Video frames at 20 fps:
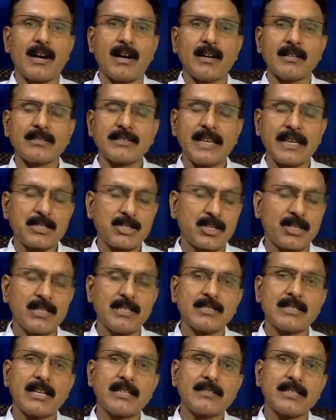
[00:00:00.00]
section is
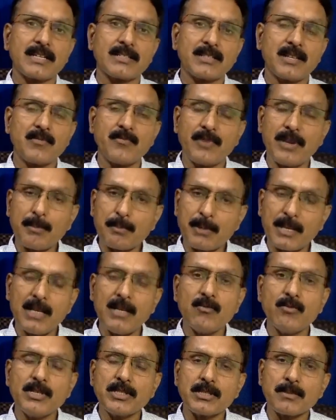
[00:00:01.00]
section 15,
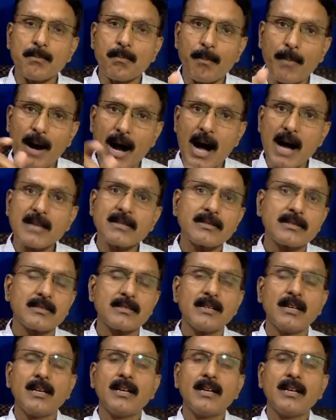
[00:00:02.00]
which bars